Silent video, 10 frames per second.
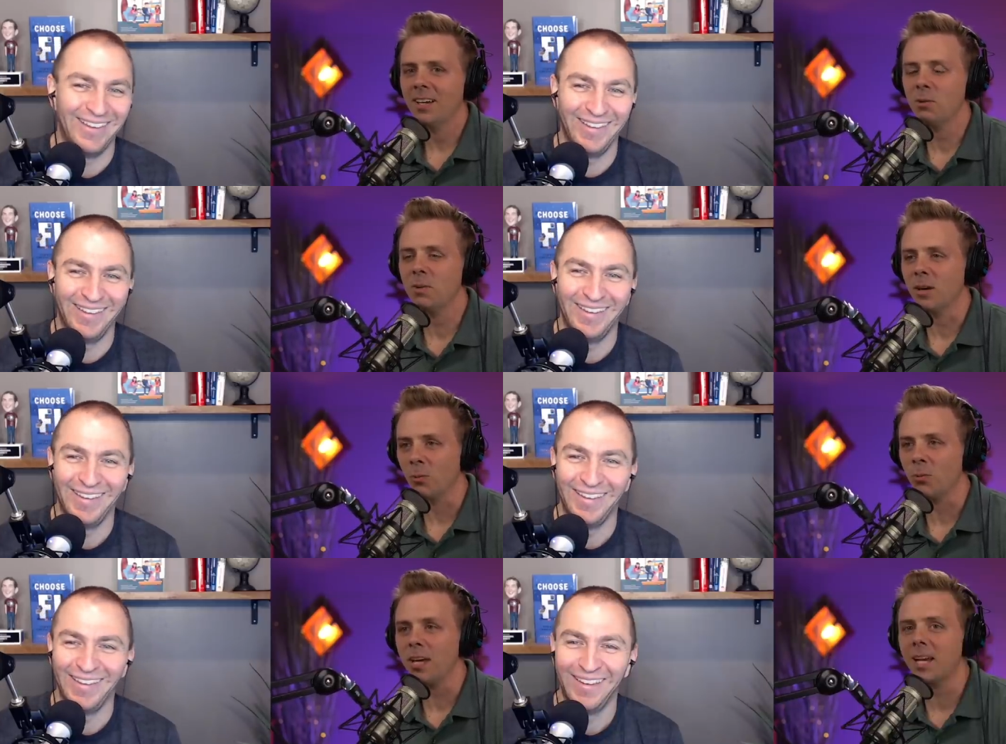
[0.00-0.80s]
Speaker 1: it would be
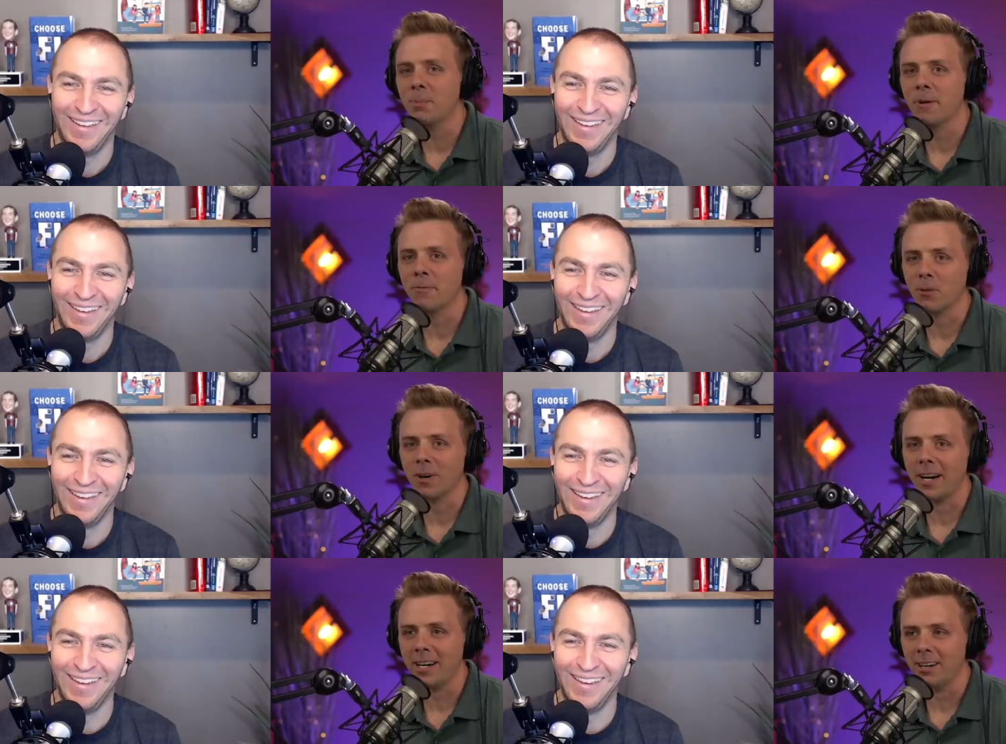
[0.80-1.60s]
a week
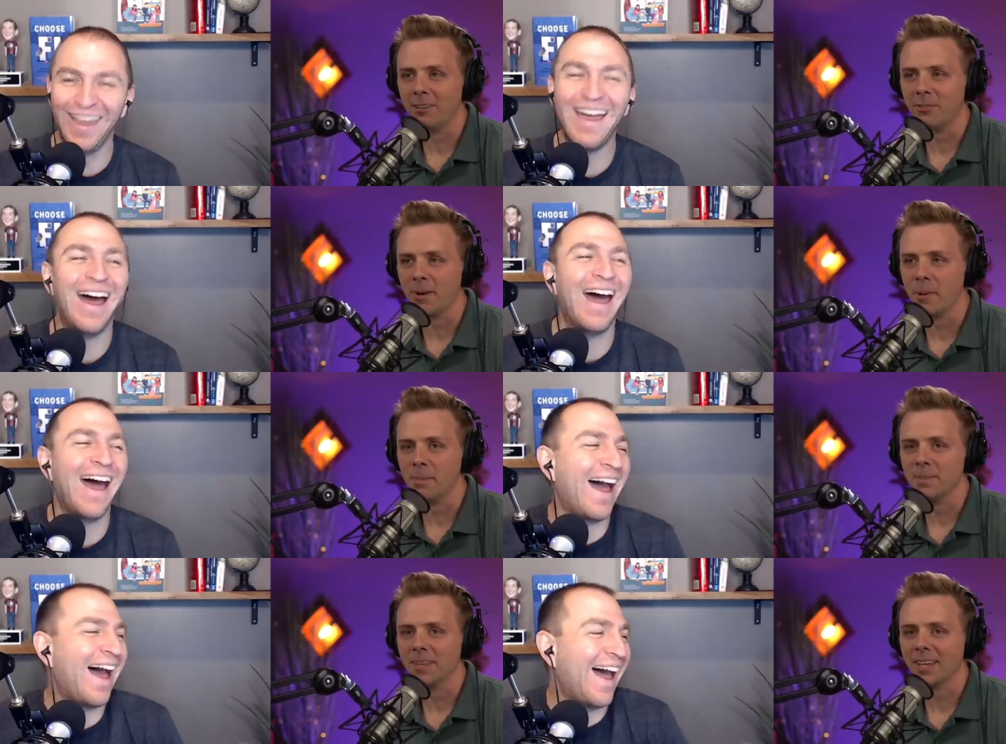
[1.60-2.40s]
before i had heard from
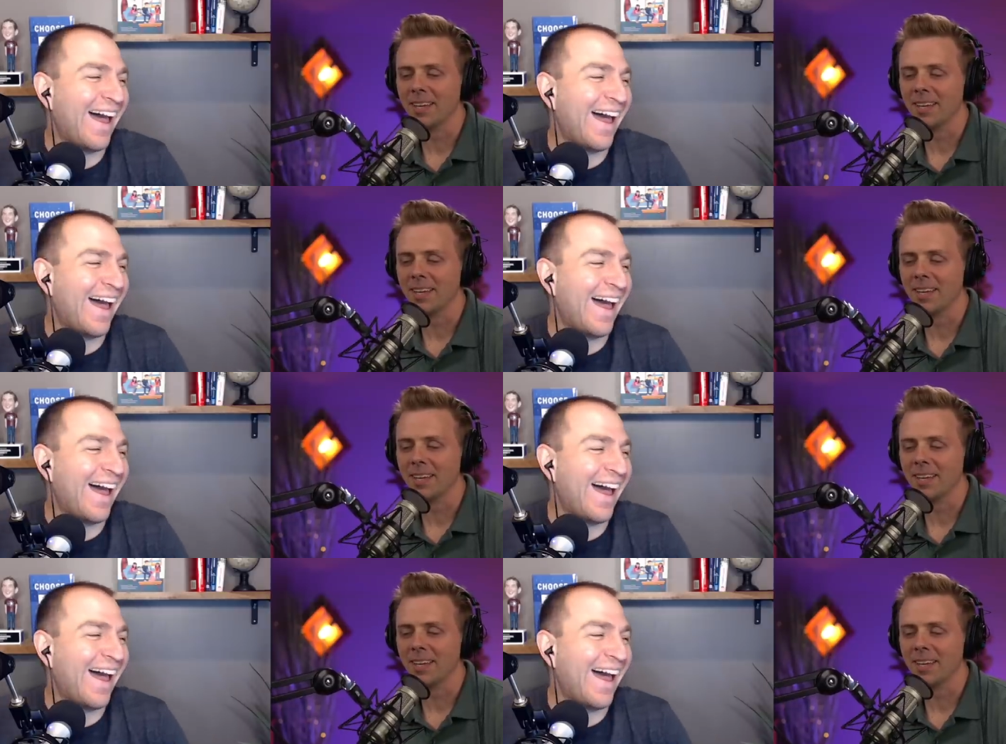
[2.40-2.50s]
him like,